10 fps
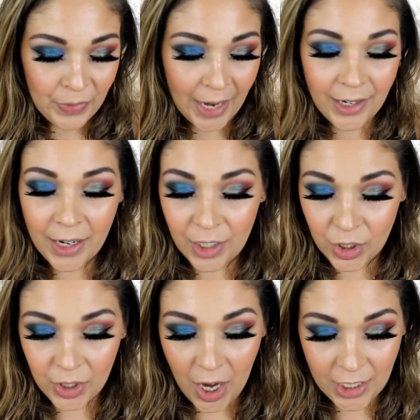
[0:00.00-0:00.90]
I got a
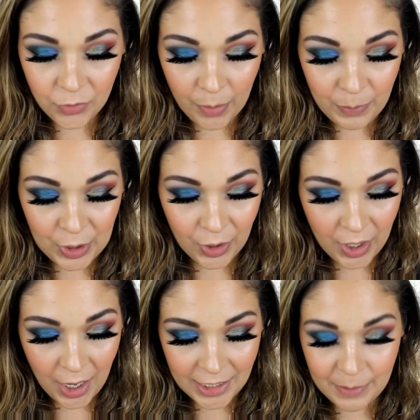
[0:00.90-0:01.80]
gloss from Pure
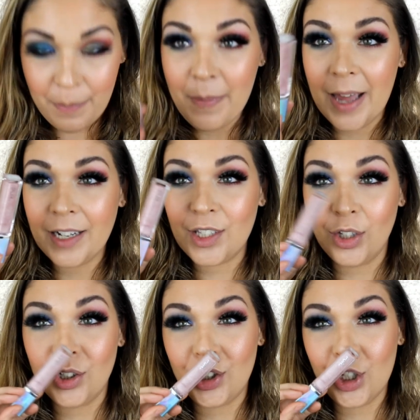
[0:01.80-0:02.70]
Cosmetics. It
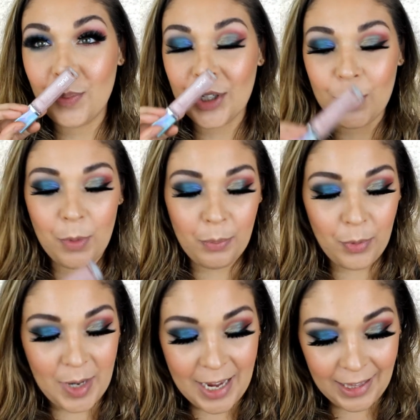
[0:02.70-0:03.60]
looks super
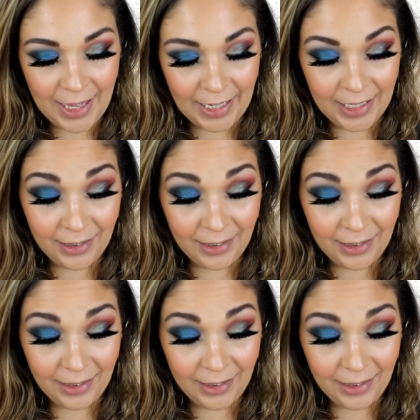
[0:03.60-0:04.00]
pretty and like